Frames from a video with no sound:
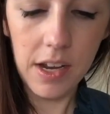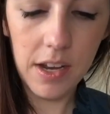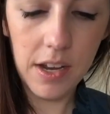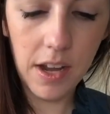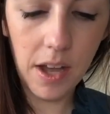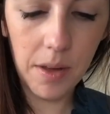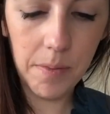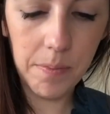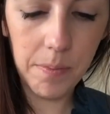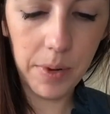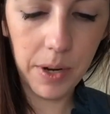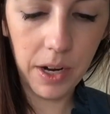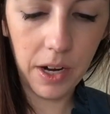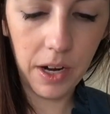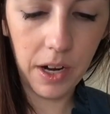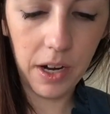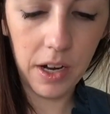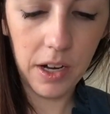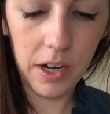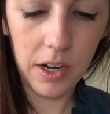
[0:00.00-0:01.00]

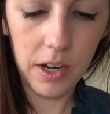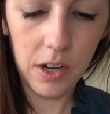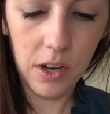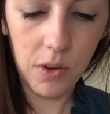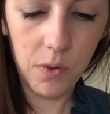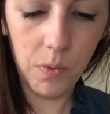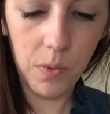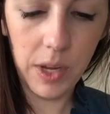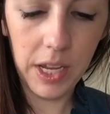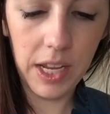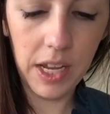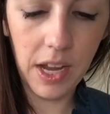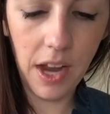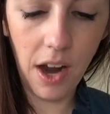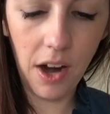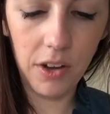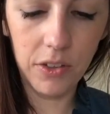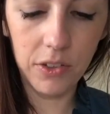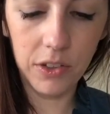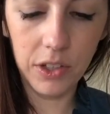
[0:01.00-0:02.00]
number we
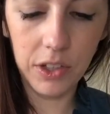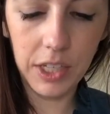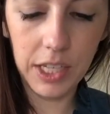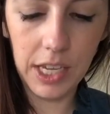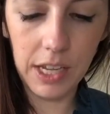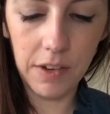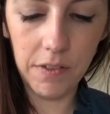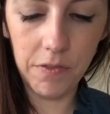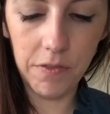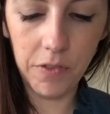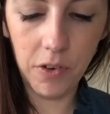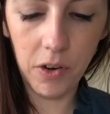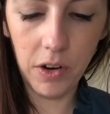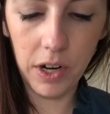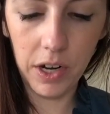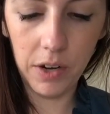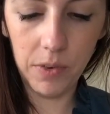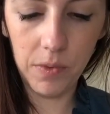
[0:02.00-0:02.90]
are looking for.